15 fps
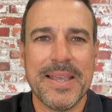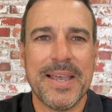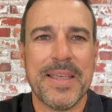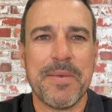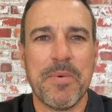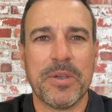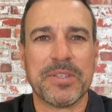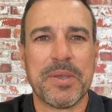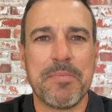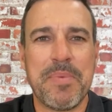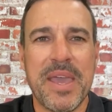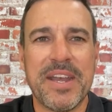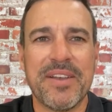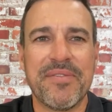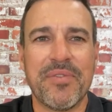And the most
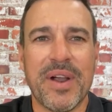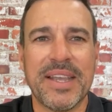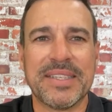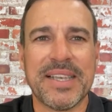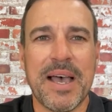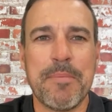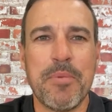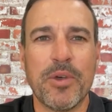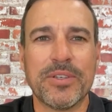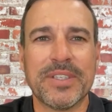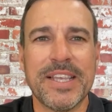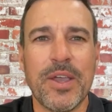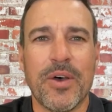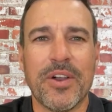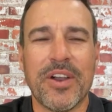competitive rates are
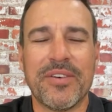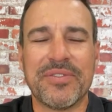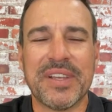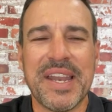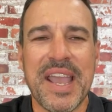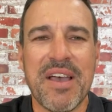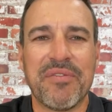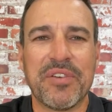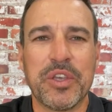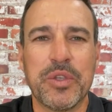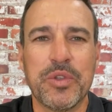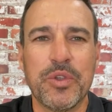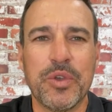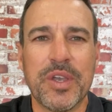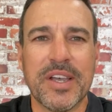mostly on offer now for
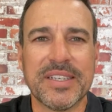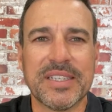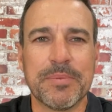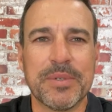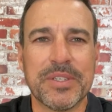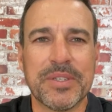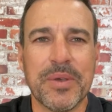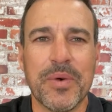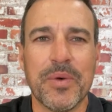new customers,